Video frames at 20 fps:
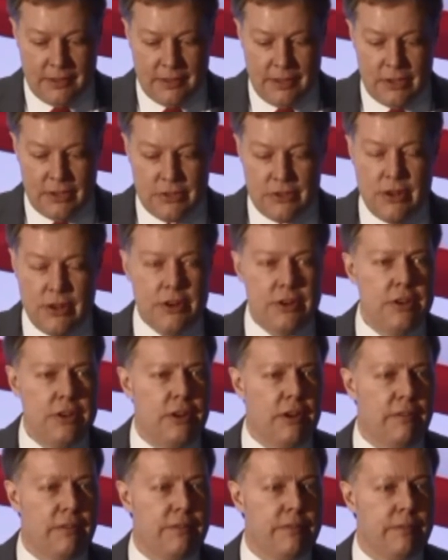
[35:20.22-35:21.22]
It's not
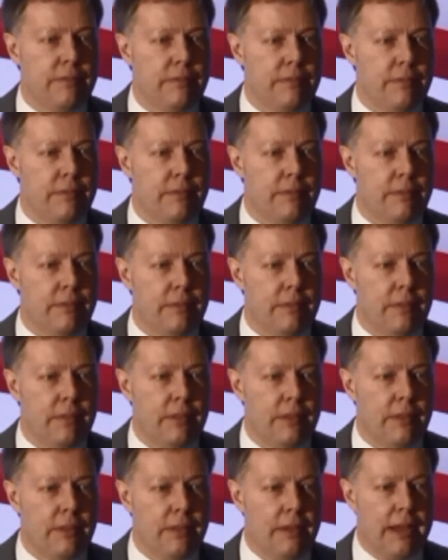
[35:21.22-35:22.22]
enough.
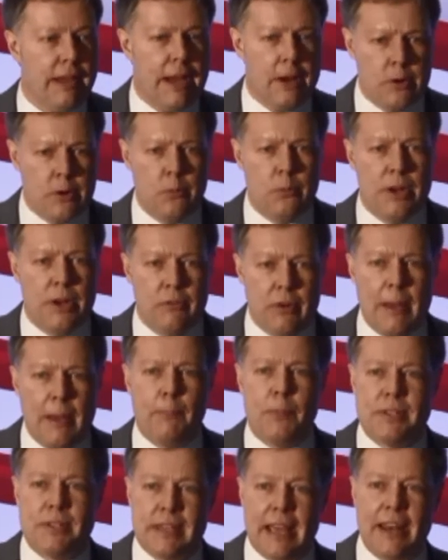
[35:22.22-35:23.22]
How can we
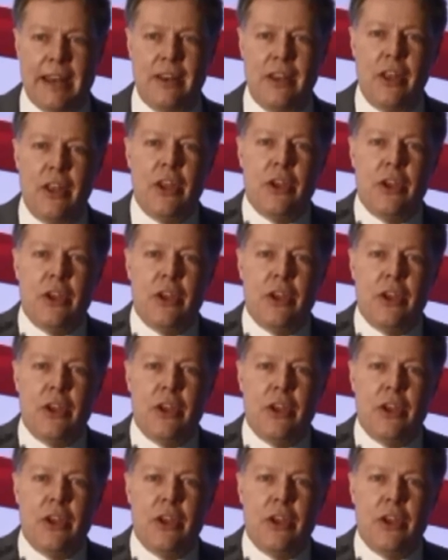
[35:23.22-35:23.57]
represent